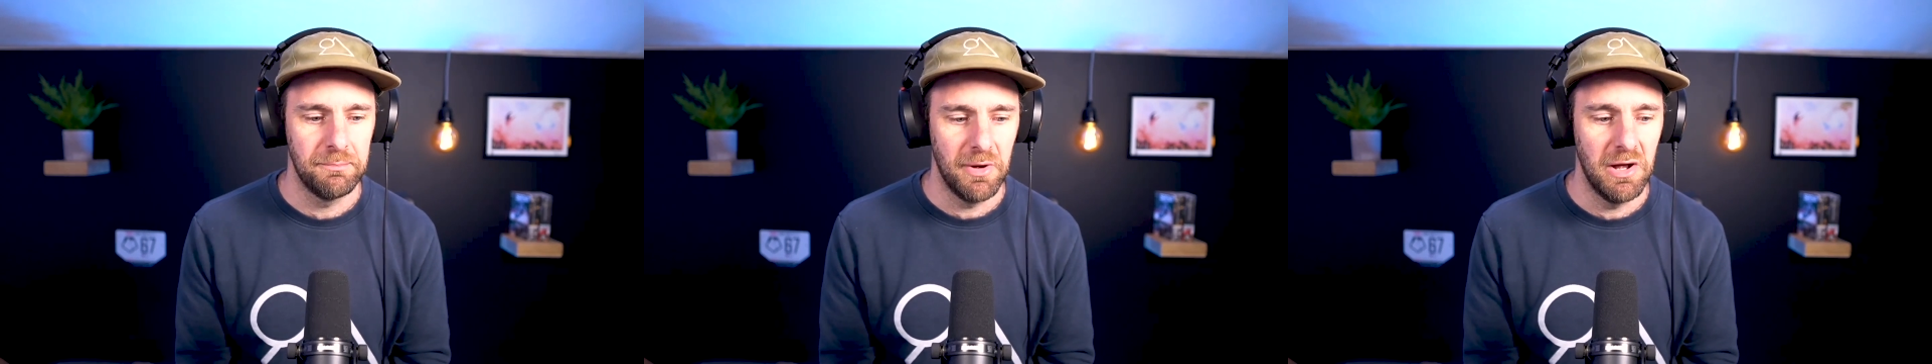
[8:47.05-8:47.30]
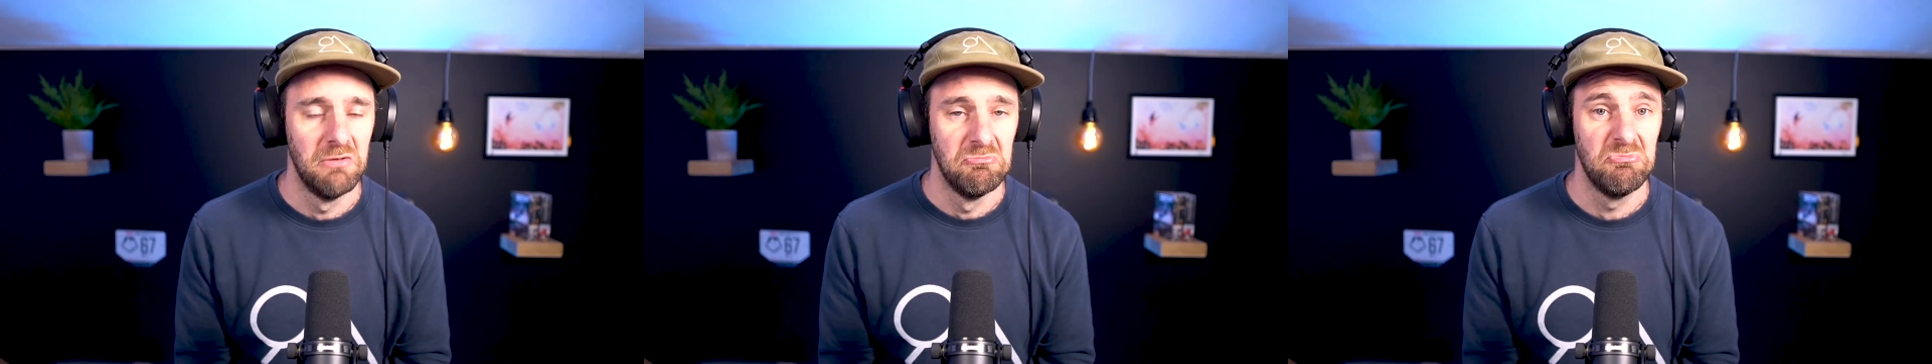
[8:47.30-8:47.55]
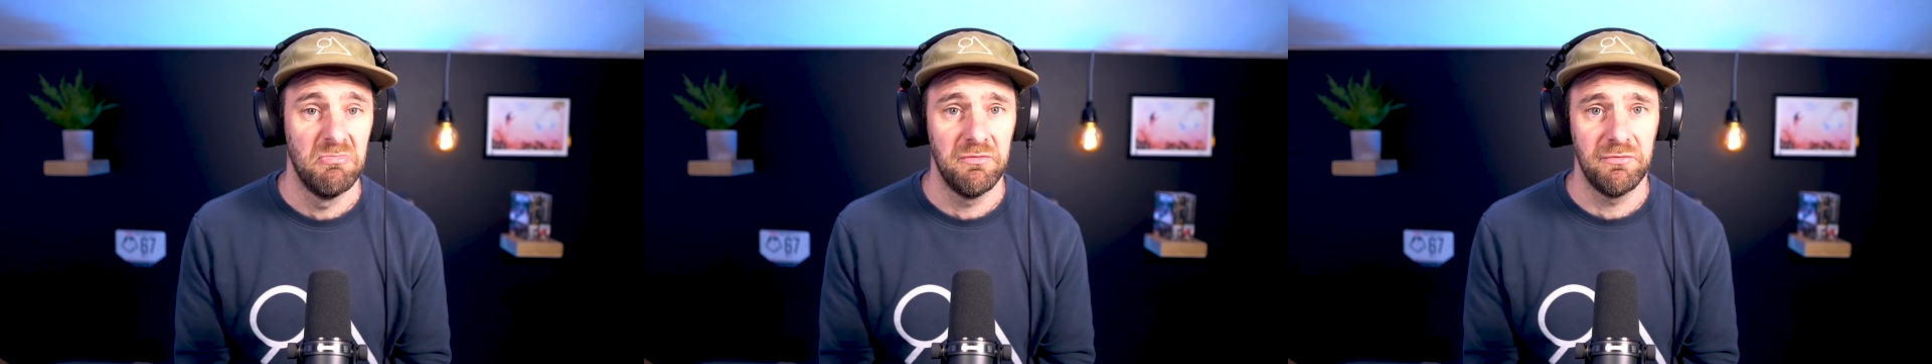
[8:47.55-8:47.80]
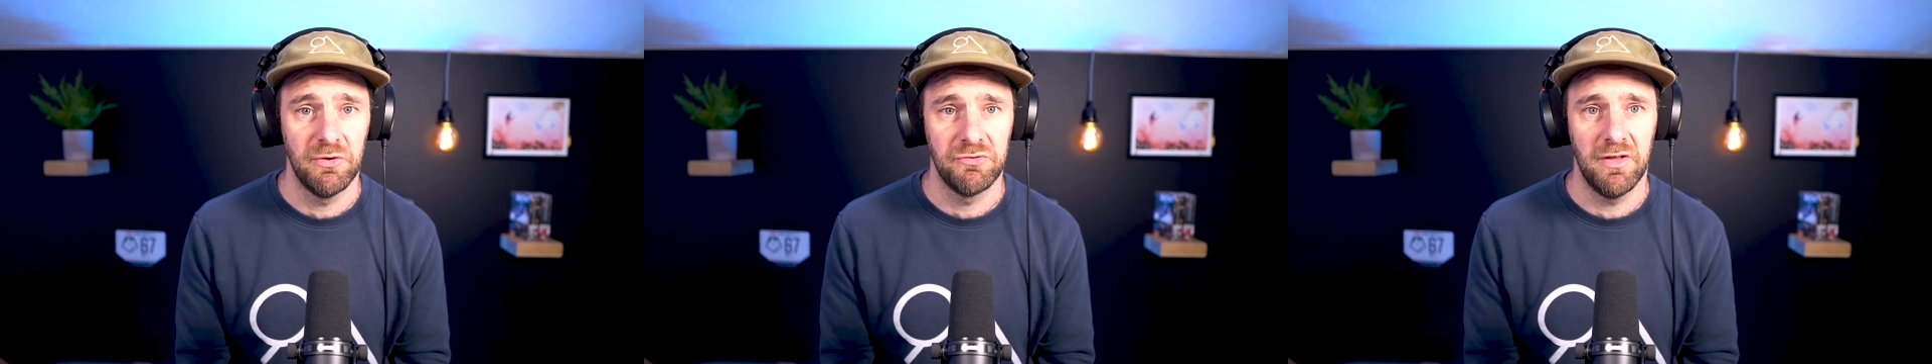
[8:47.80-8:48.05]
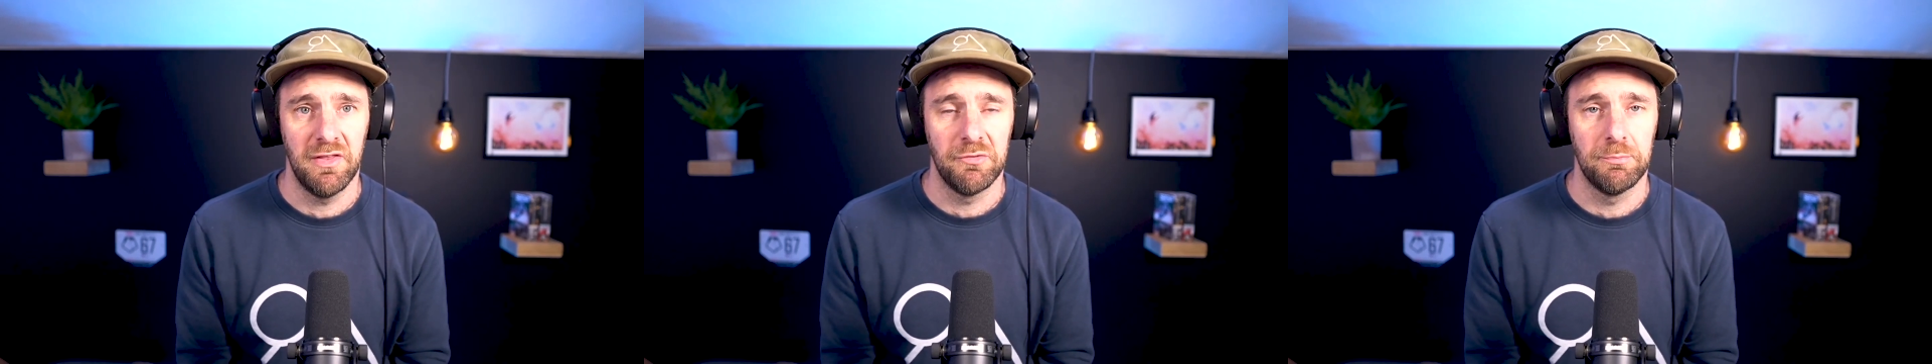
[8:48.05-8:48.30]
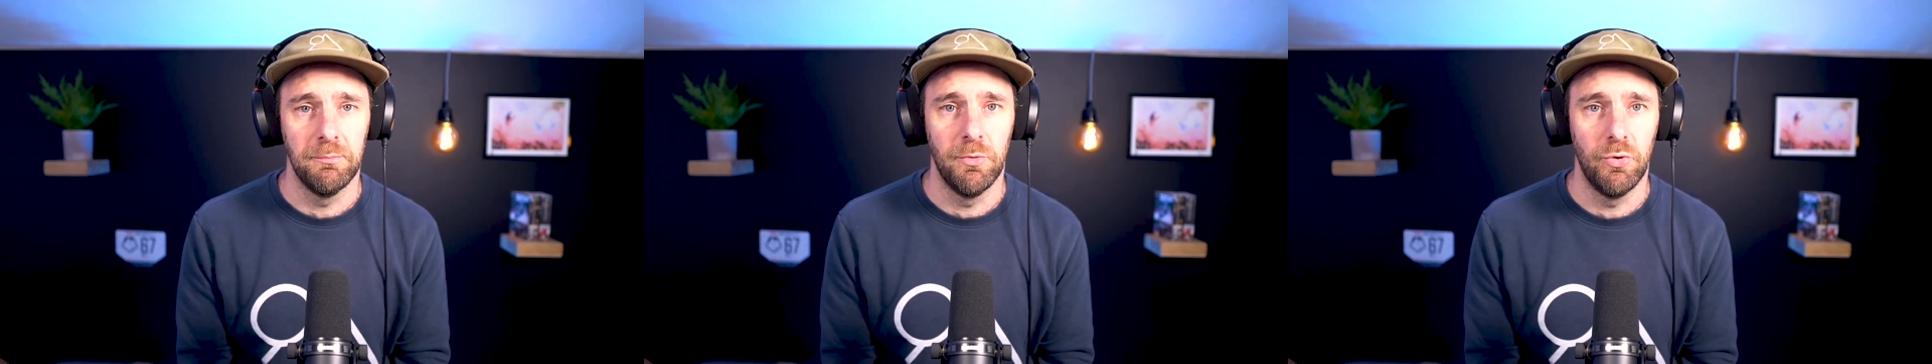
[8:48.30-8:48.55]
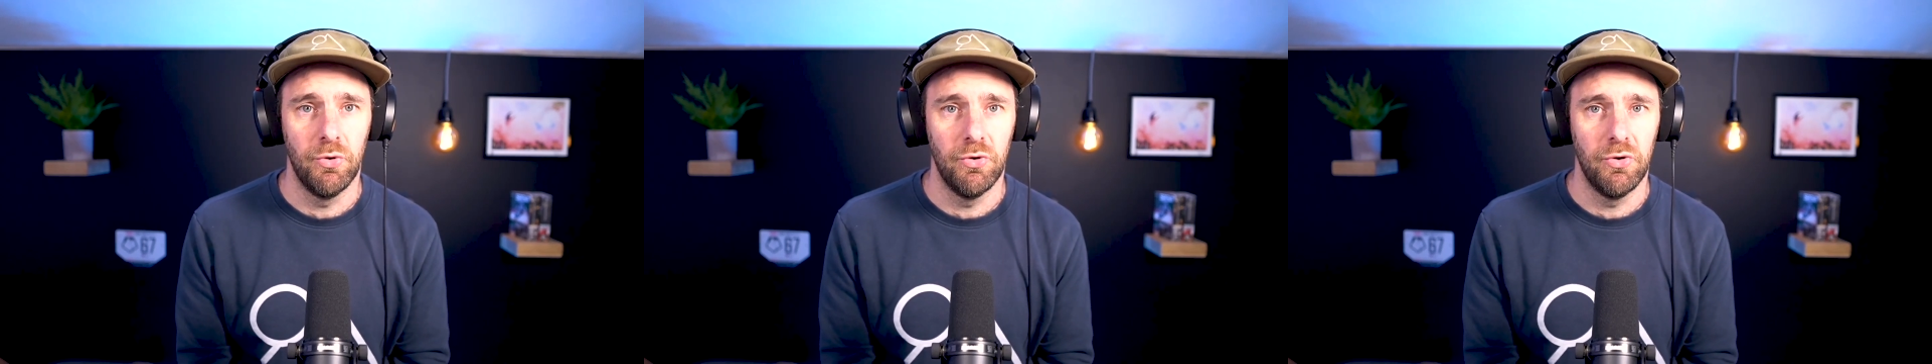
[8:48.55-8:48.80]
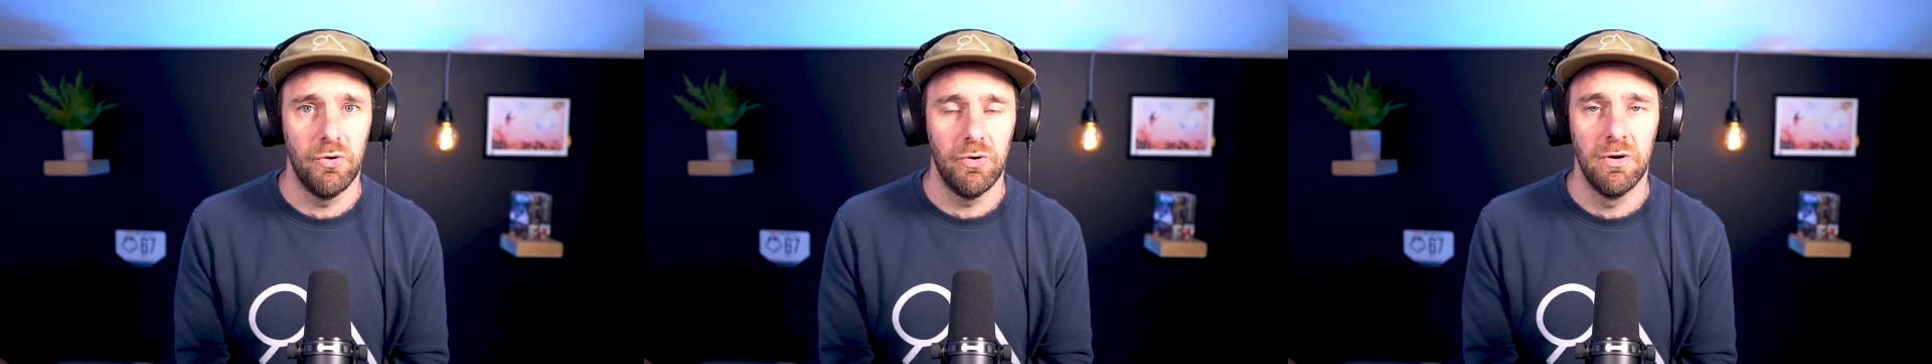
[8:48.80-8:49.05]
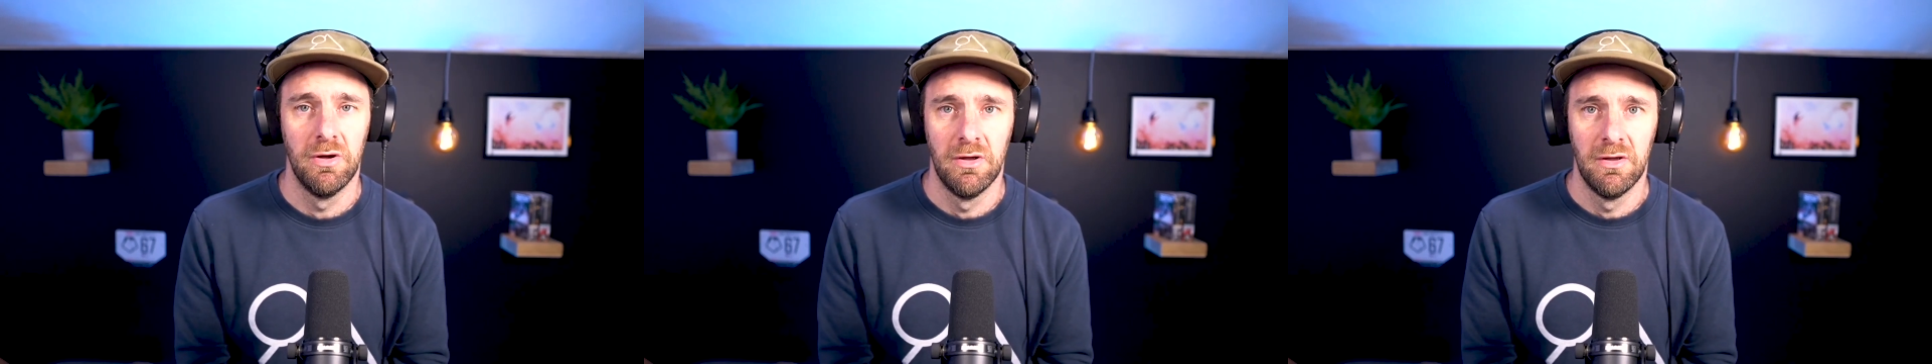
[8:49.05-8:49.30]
but it feels like there's more